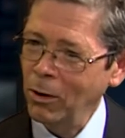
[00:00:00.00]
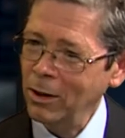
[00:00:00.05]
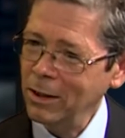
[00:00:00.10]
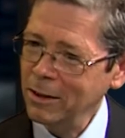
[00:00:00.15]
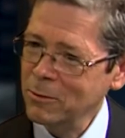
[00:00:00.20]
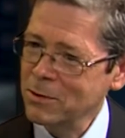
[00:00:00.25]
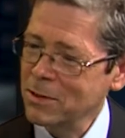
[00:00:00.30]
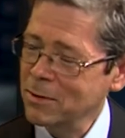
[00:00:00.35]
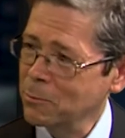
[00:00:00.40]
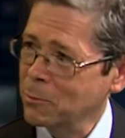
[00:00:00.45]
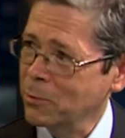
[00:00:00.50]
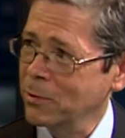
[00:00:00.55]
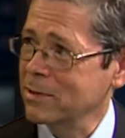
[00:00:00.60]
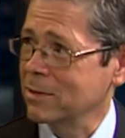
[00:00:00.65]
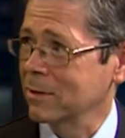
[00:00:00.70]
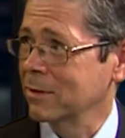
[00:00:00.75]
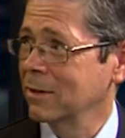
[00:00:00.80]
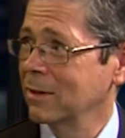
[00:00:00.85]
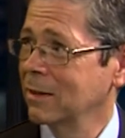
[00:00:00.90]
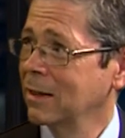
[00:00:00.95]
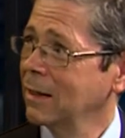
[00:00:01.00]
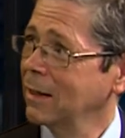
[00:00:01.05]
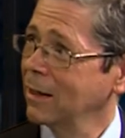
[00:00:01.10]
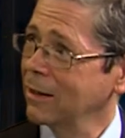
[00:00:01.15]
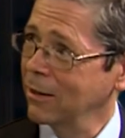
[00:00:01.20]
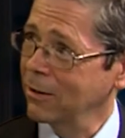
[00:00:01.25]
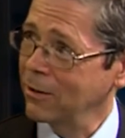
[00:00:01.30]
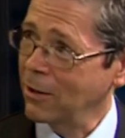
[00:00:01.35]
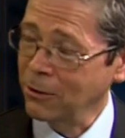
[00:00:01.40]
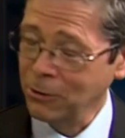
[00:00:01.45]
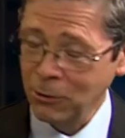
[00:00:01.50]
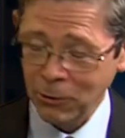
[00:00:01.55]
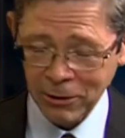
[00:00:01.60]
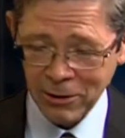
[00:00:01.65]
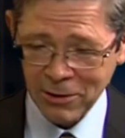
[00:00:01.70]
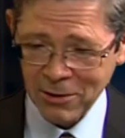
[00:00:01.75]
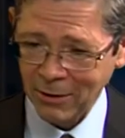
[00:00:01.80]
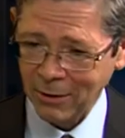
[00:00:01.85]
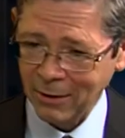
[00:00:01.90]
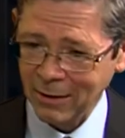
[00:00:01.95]
he was in prison, another
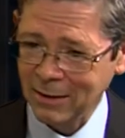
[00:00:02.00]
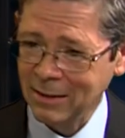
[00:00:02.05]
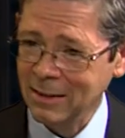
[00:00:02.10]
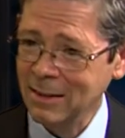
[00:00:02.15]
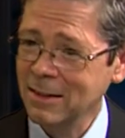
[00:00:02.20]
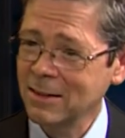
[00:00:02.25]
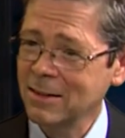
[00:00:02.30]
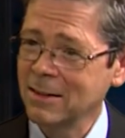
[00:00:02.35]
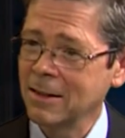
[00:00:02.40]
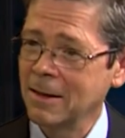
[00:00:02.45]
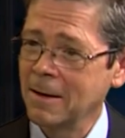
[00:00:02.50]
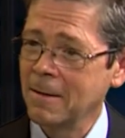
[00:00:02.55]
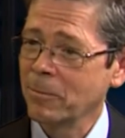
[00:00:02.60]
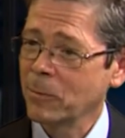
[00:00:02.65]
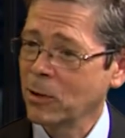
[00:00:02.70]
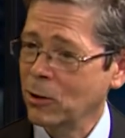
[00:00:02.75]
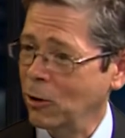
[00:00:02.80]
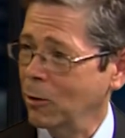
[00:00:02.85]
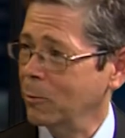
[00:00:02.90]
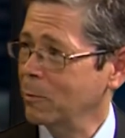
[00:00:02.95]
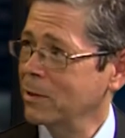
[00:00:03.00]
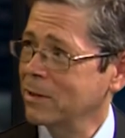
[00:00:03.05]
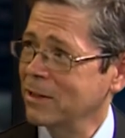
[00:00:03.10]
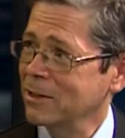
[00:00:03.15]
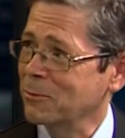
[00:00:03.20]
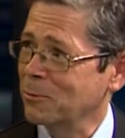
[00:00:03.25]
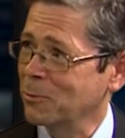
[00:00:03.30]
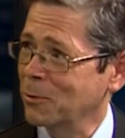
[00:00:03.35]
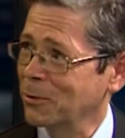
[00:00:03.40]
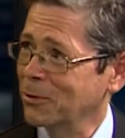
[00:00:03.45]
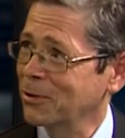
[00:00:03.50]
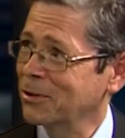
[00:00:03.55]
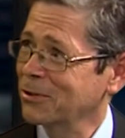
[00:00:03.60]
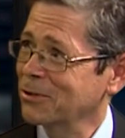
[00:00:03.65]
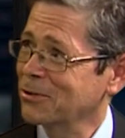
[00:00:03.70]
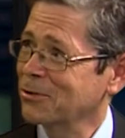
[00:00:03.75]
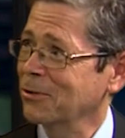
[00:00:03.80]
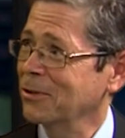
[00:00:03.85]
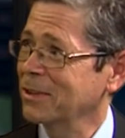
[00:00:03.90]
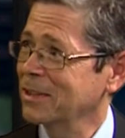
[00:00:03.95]
scientist copied his work and
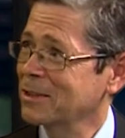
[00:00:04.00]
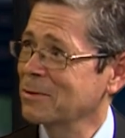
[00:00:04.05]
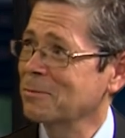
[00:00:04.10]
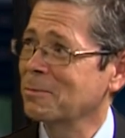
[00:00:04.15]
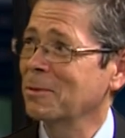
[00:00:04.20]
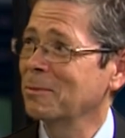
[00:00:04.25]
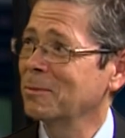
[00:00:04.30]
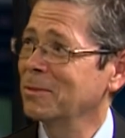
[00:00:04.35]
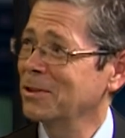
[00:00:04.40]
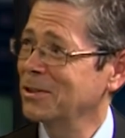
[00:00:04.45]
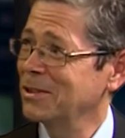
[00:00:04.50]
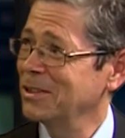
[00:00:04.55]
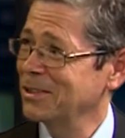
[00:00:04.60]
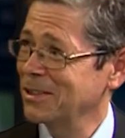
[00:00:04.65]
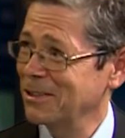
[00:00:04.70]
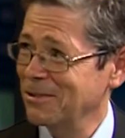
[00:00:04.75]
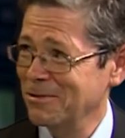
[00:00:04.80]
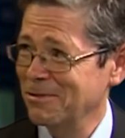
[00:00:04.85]
tried to publish his own